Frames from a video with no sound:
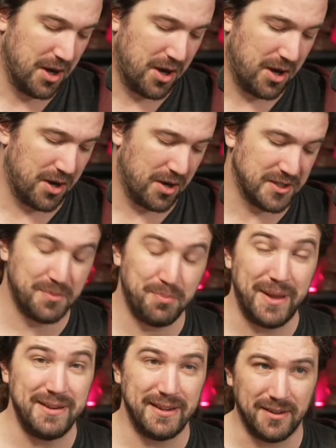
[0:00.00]

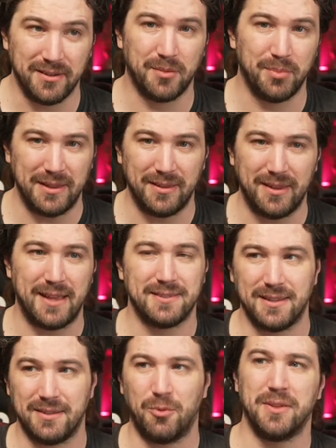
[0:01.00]
spending a little bit less
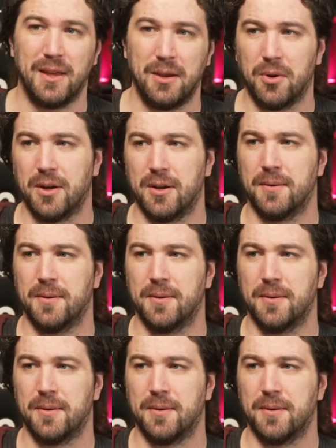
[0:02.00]
than what they were.